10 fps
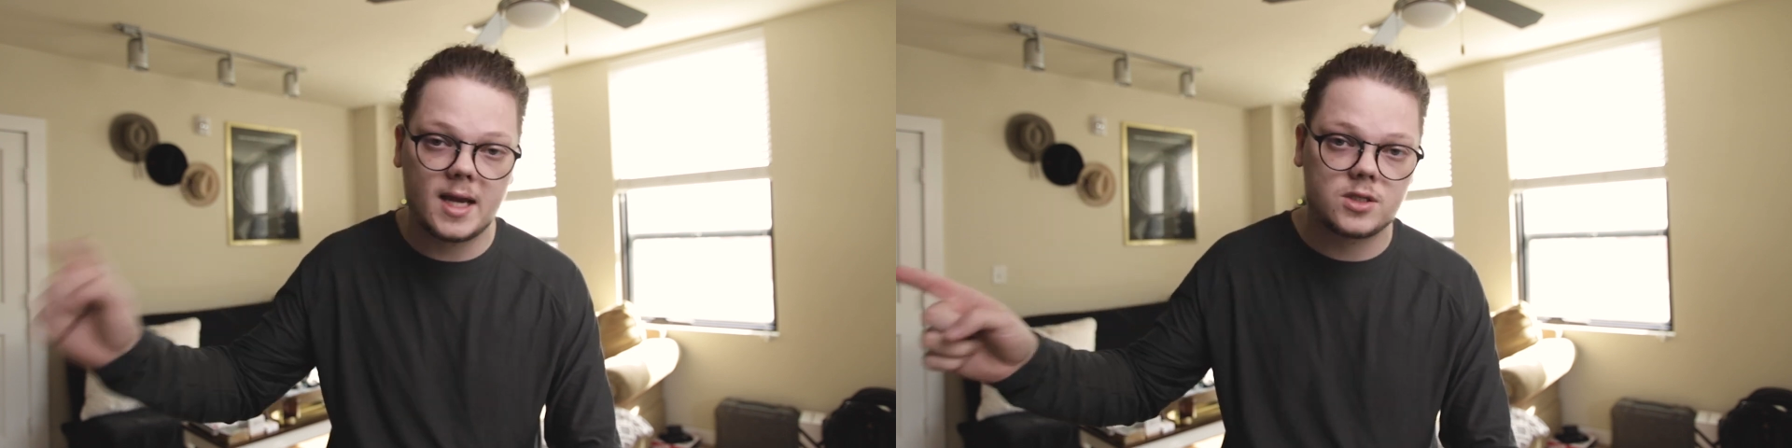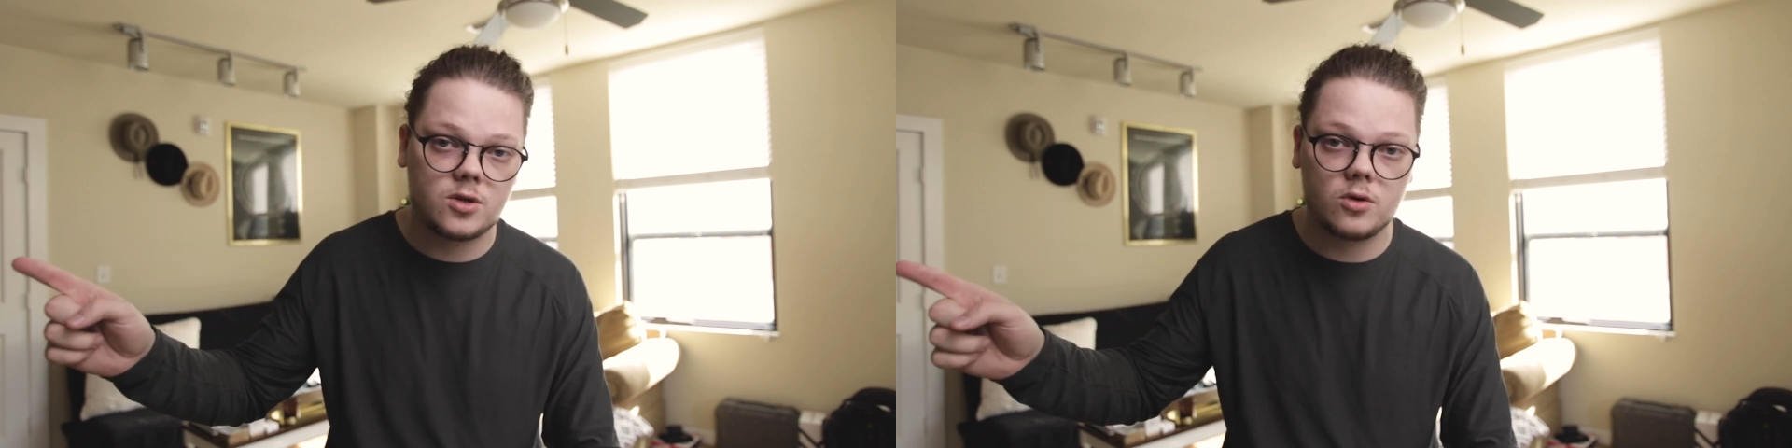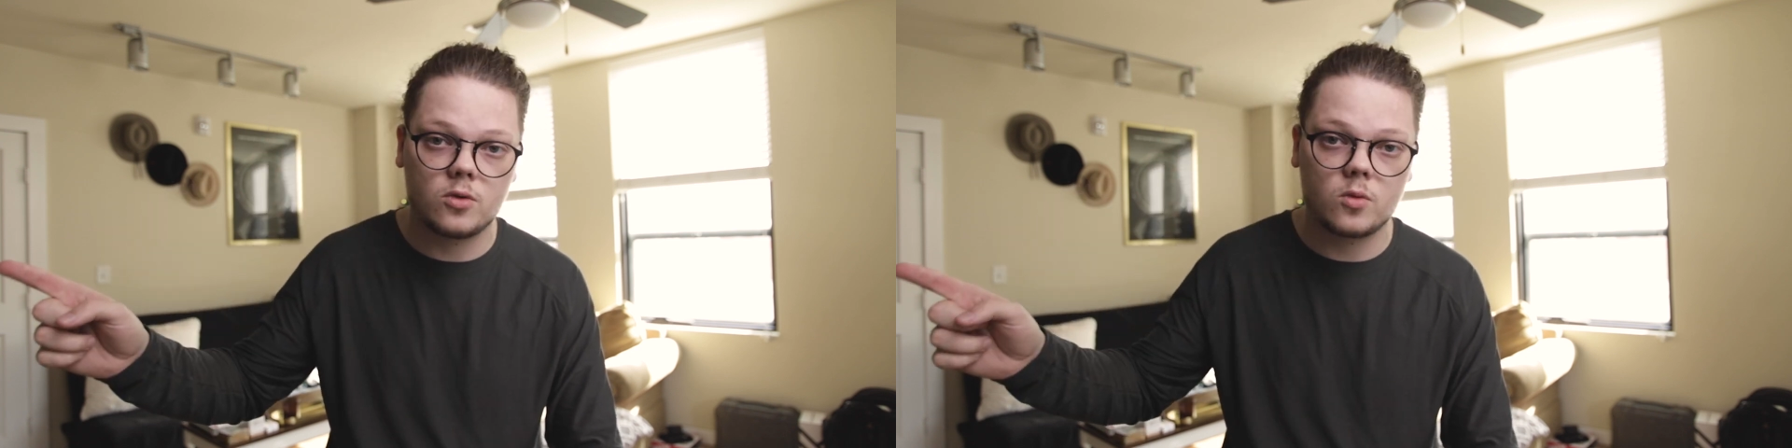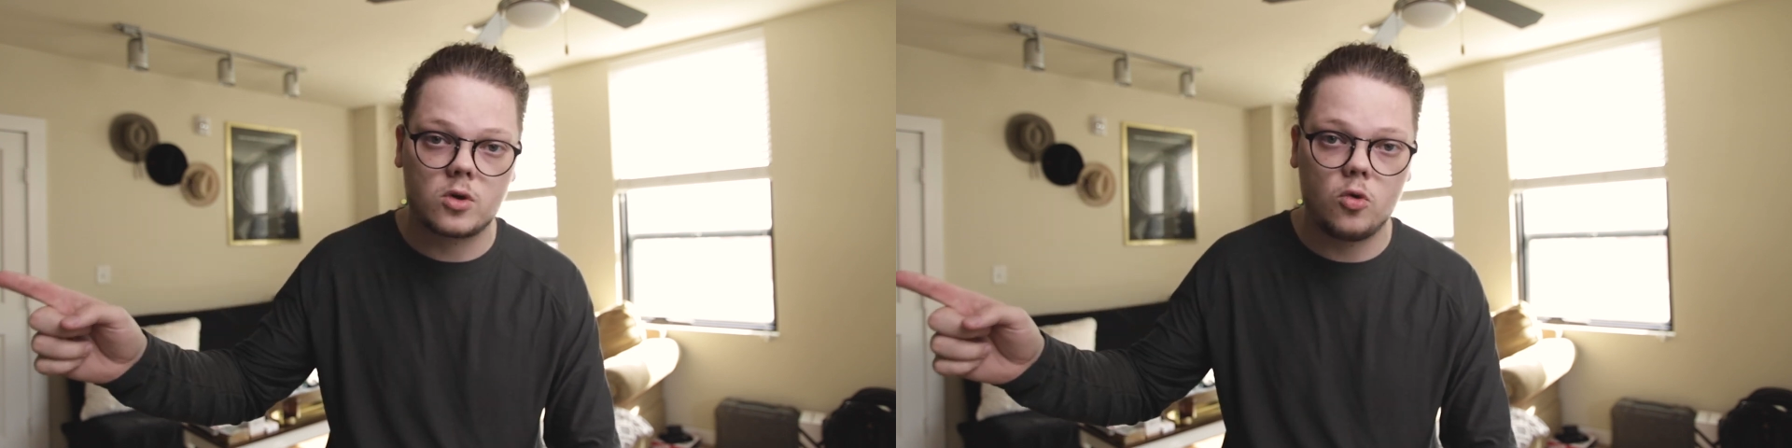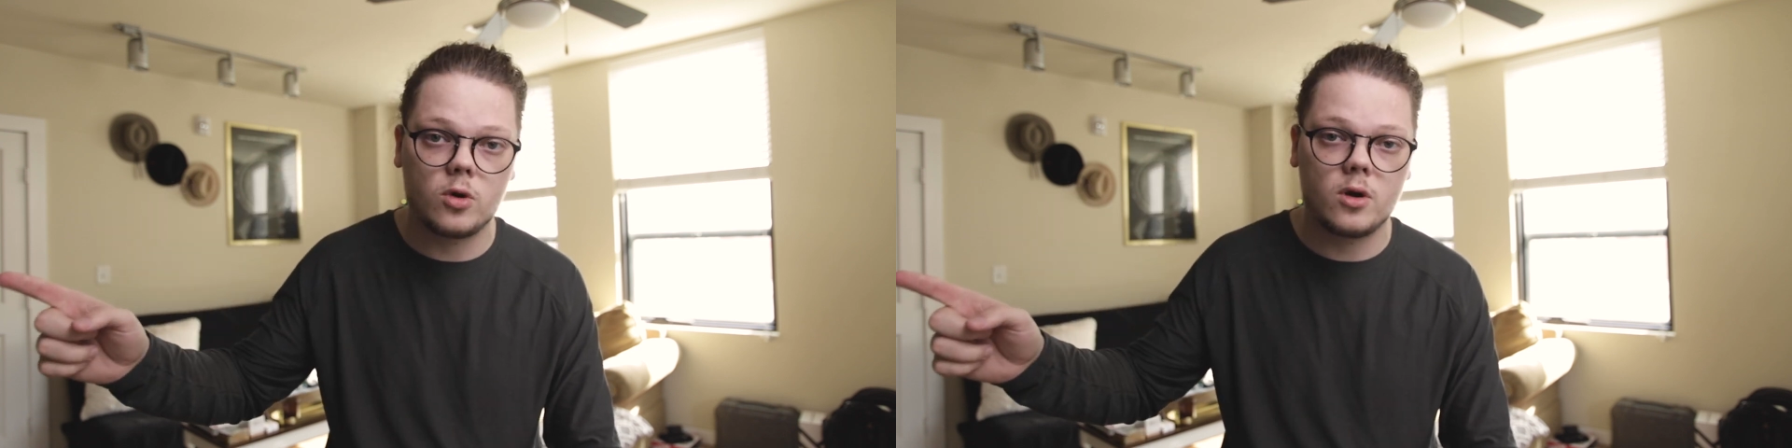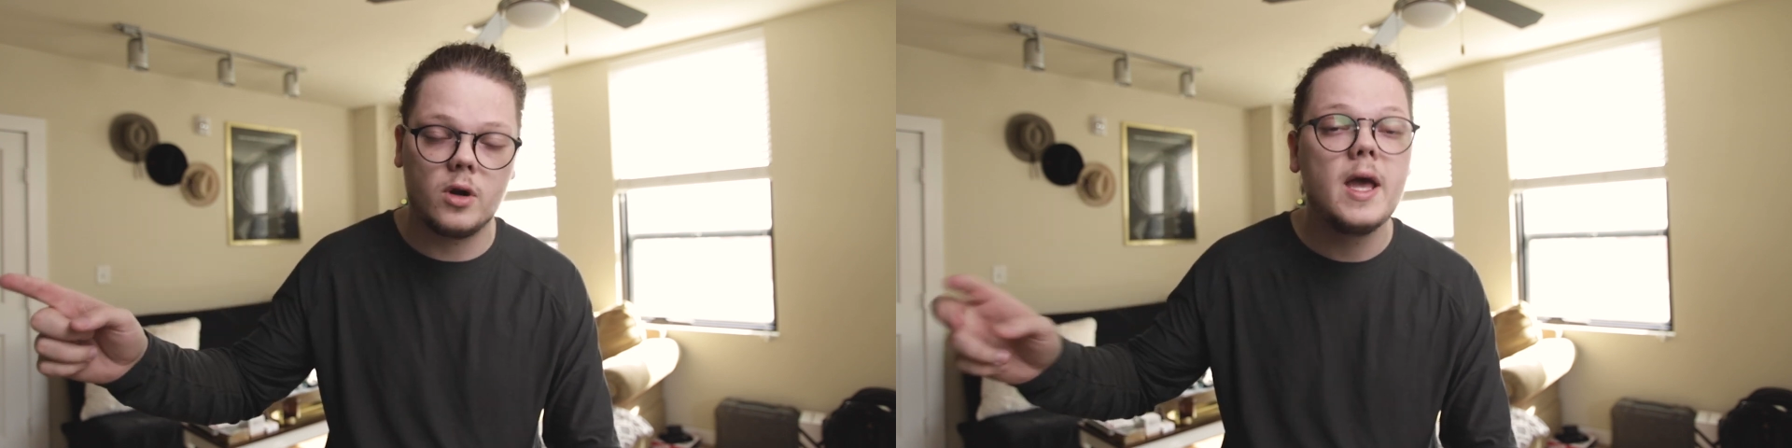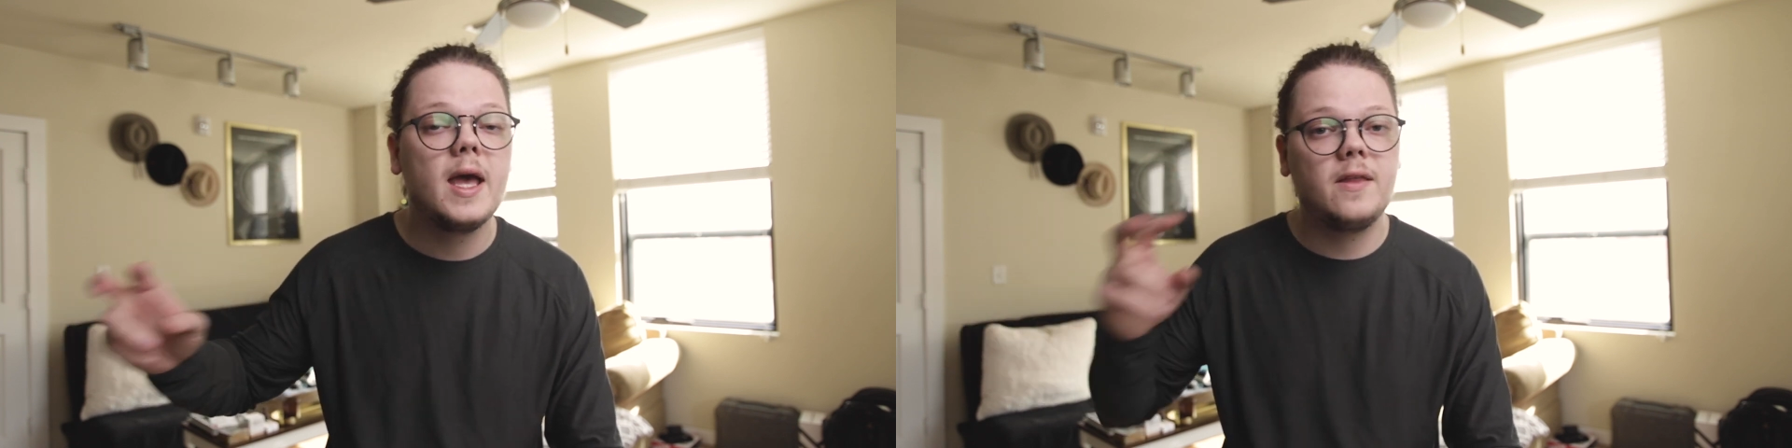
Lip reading: external recorder,